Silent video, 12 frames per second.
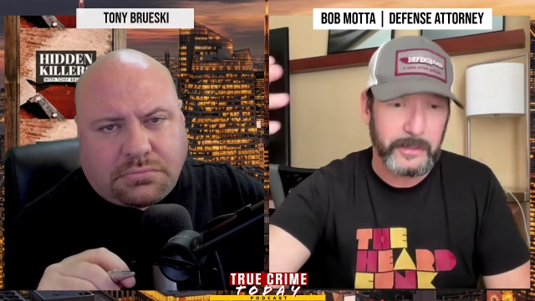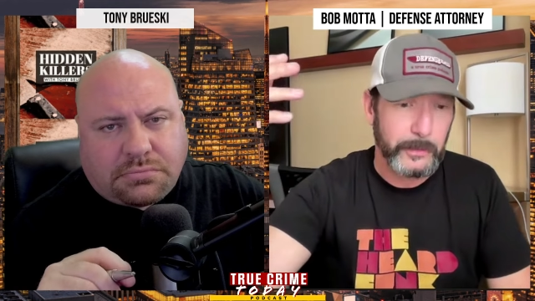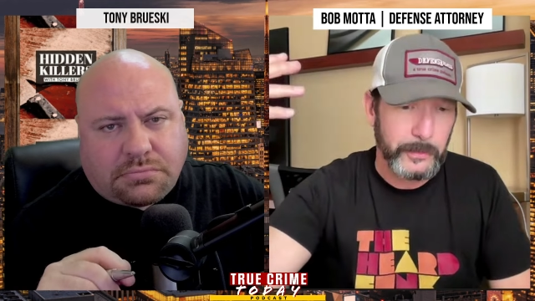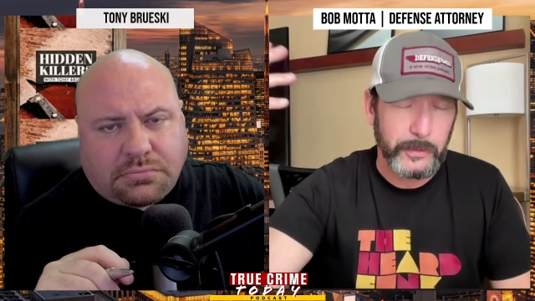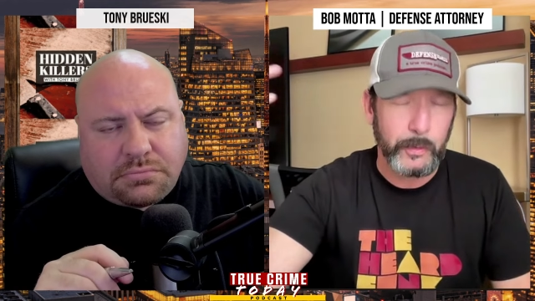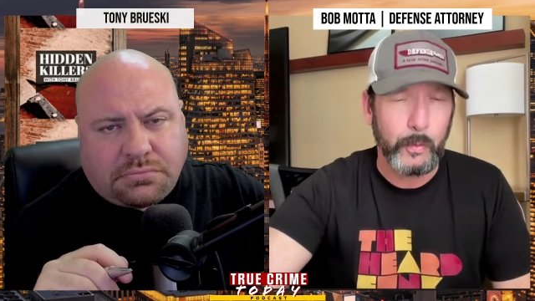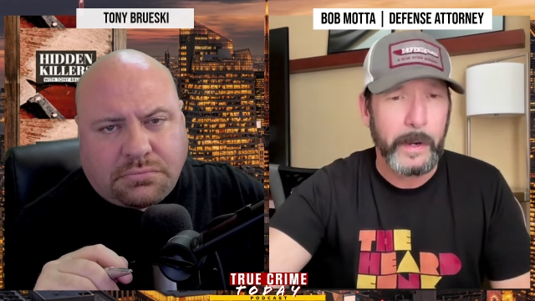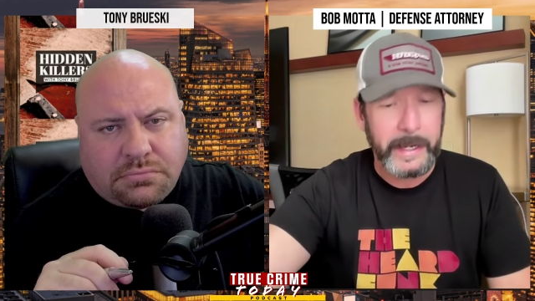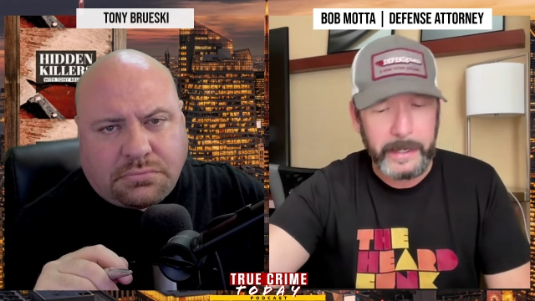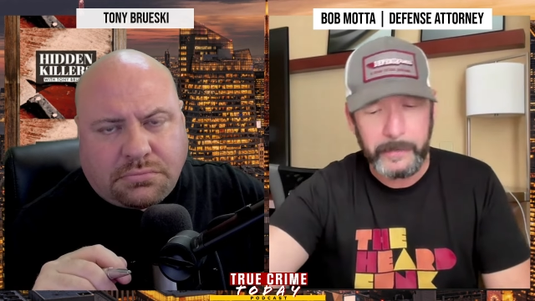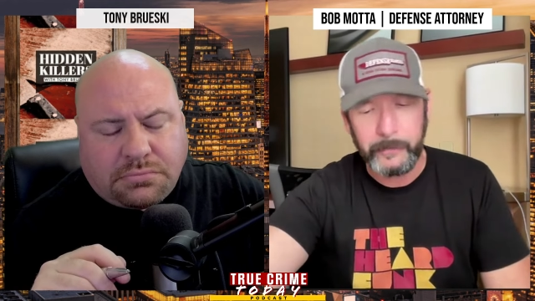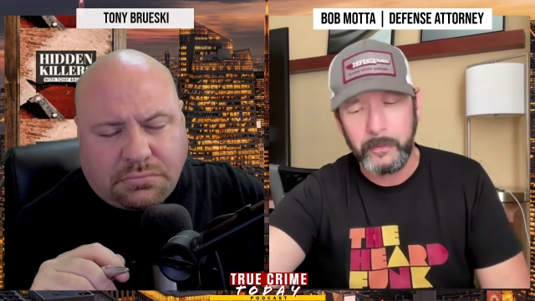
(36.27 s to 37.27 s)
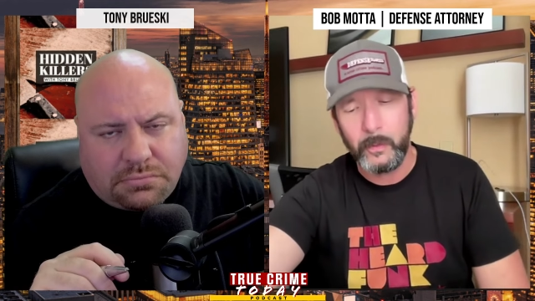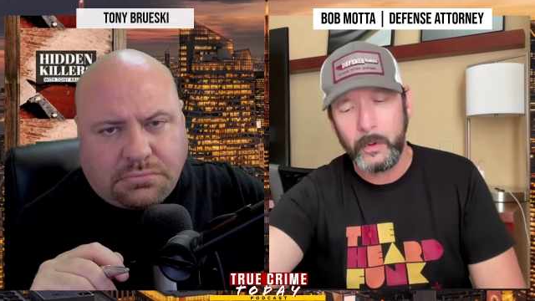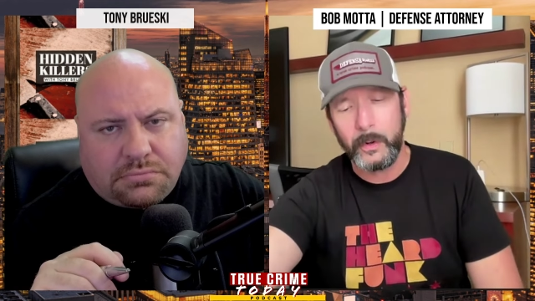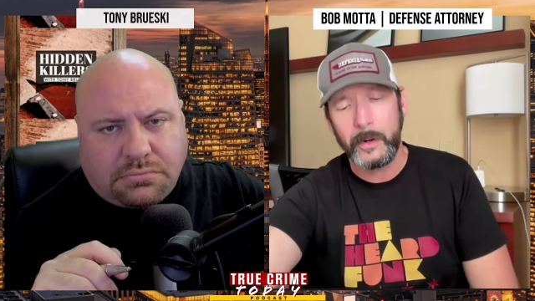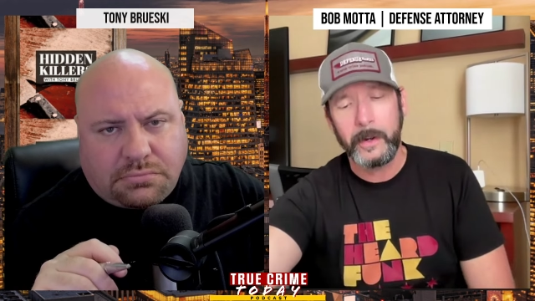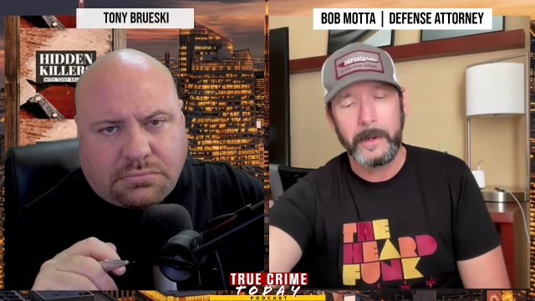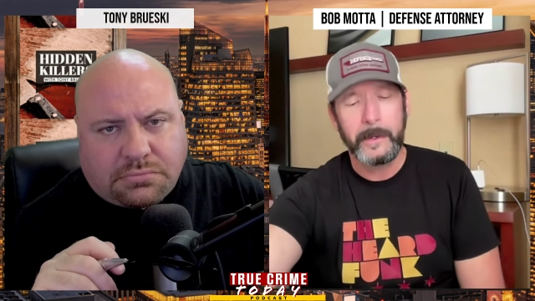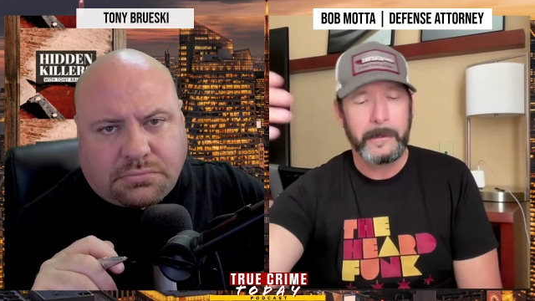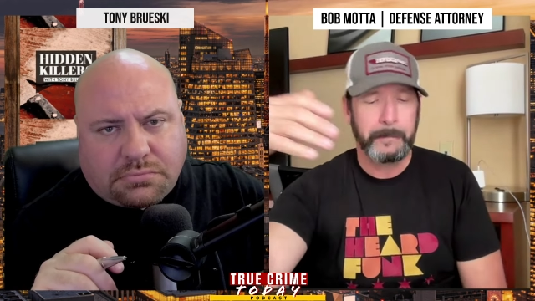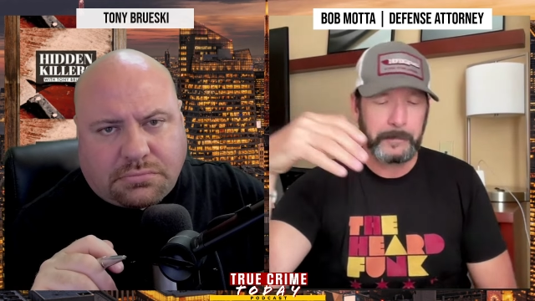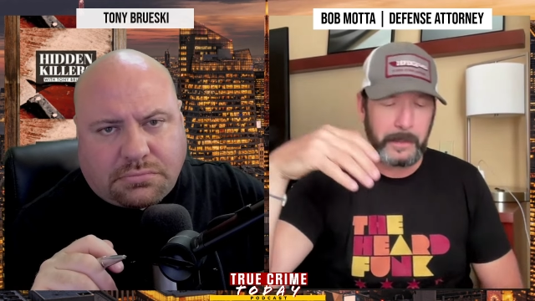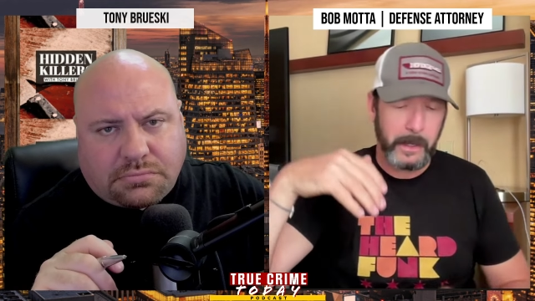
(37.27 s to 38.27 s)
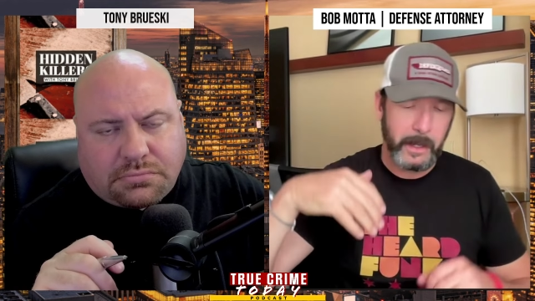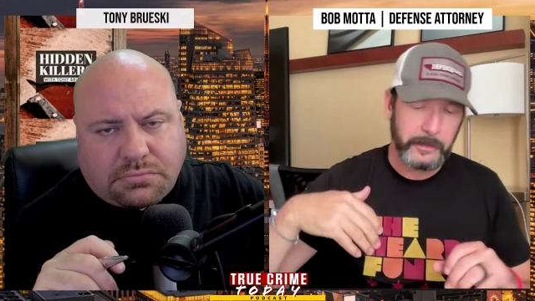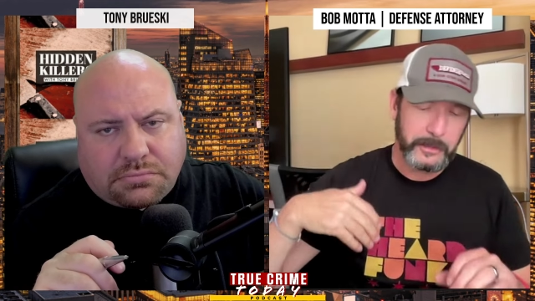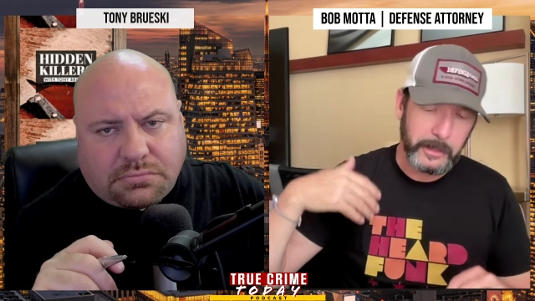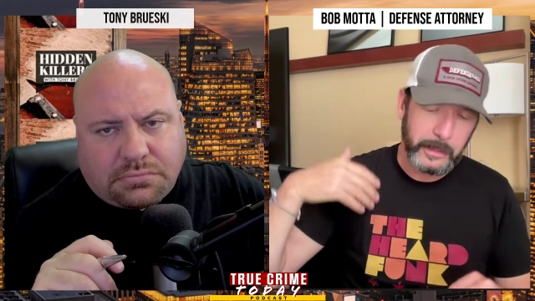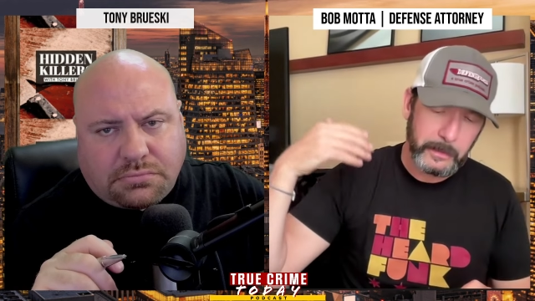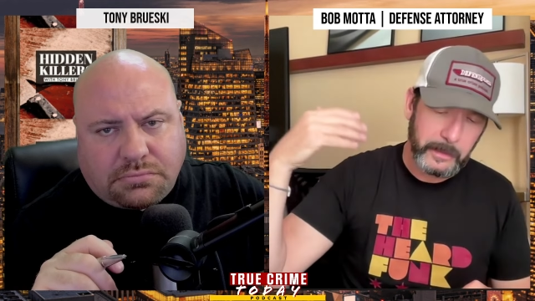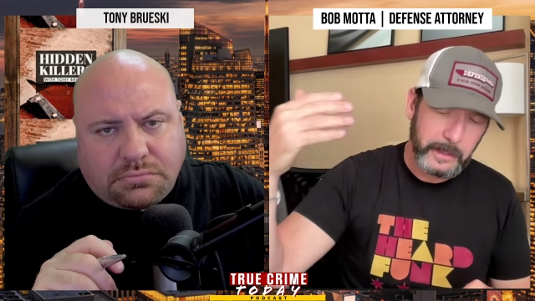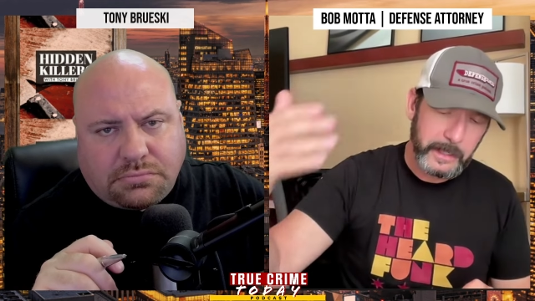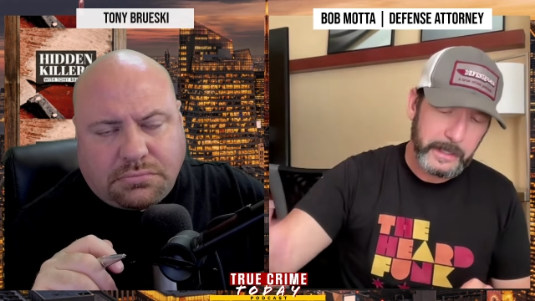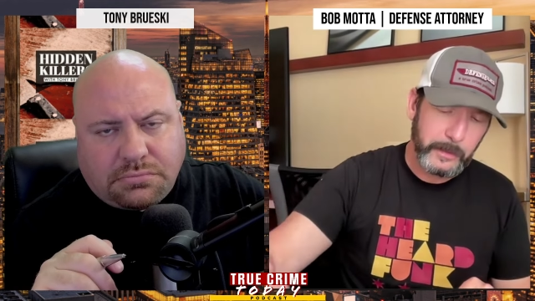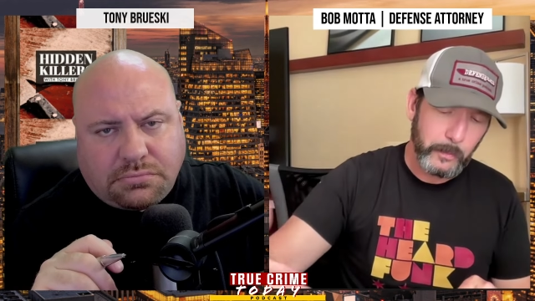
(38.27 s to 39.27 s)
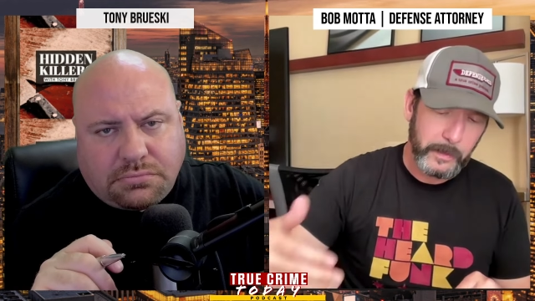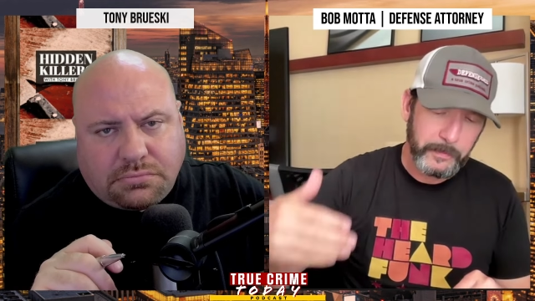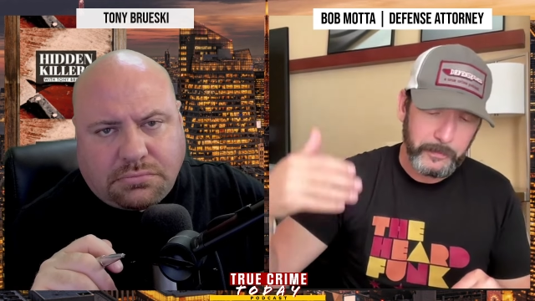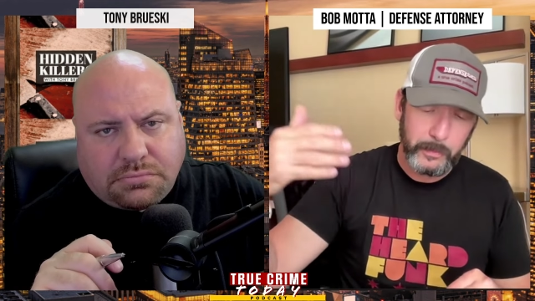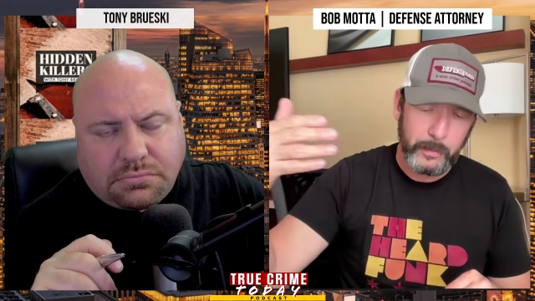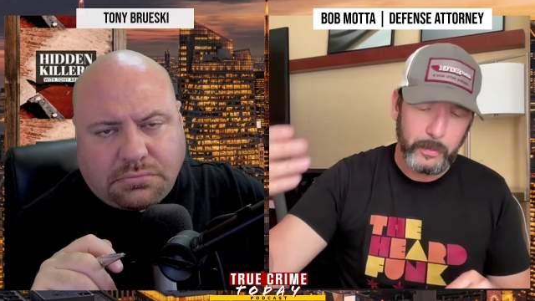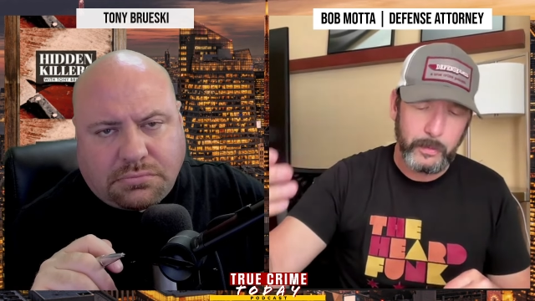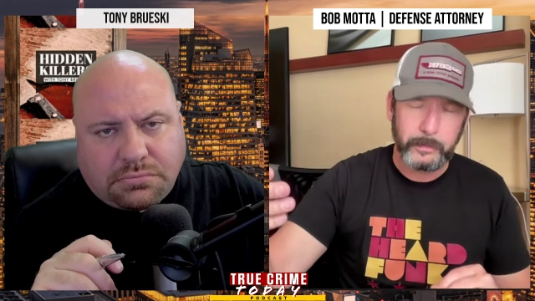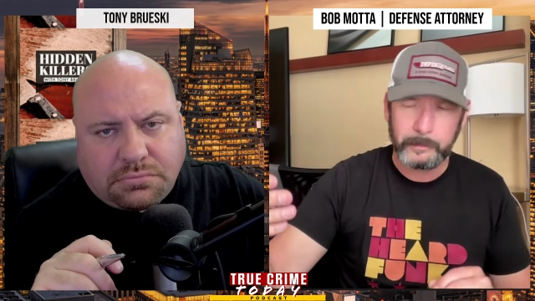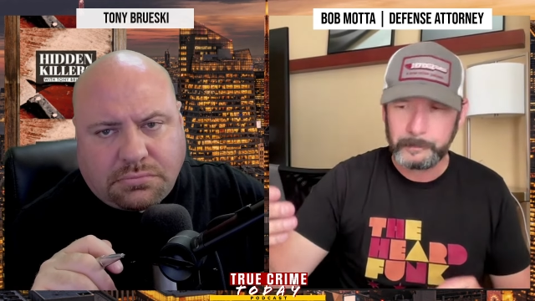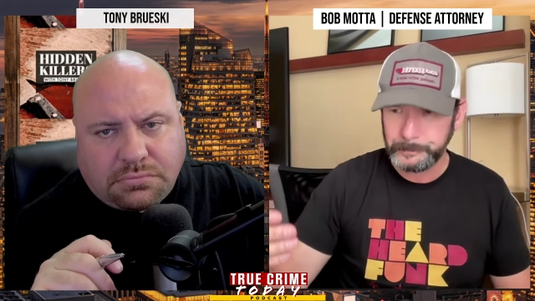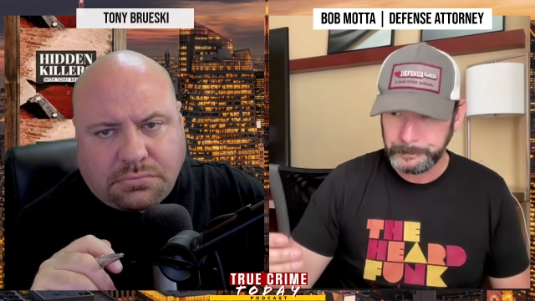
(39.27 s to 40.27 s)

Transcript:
Speaker 1: that they're still waiting for. Uh, so they they kind of went through